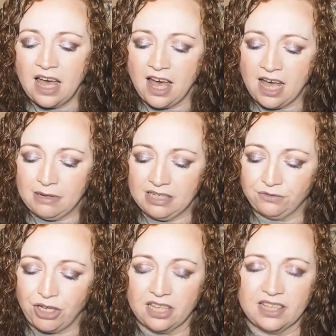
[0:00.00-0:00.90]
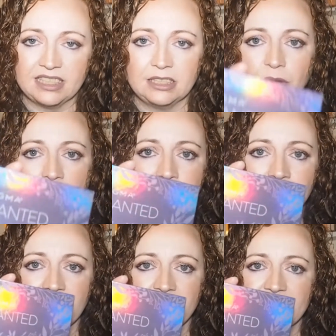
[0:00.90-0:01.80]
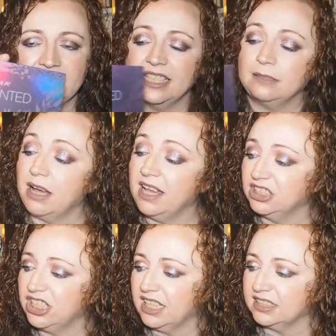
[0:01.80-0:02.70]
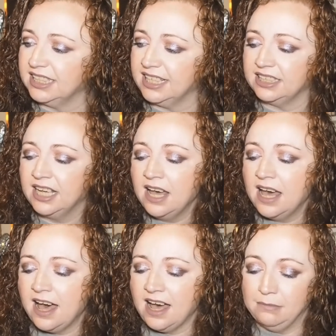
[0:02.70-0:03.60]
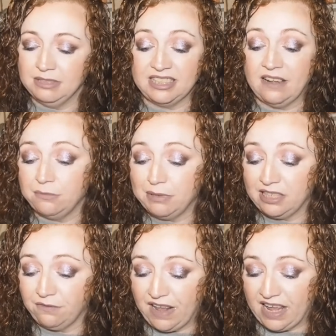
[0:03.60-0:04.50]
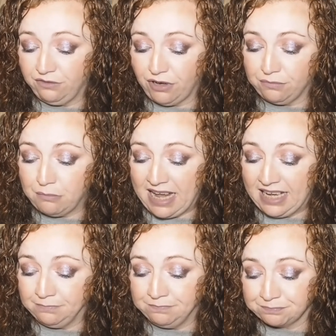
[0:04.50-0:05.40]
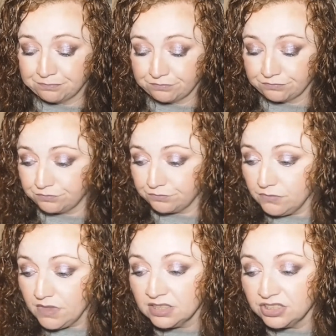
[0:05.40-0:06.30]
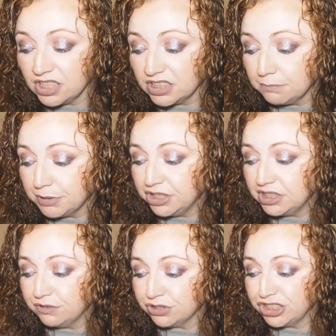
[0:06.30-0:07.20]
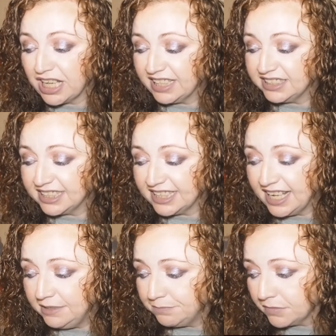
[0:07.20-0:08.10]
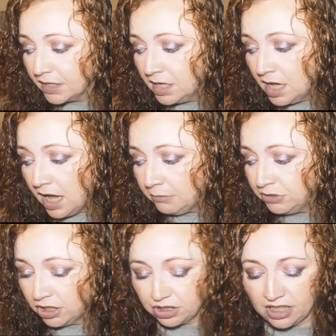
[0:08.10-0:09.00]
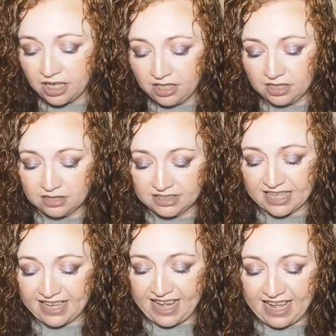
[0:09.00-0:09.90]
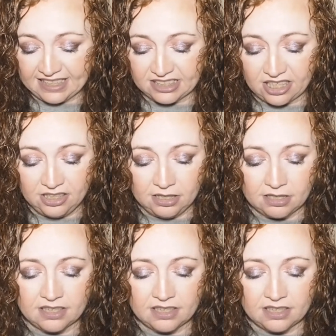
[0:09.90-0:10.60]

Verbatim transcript: Um, and I've got this one, the Sigma Enchanted. Um, it's never been a favourite of mine. It's got some beautiful shades in it. I'm not going to say it hasn't.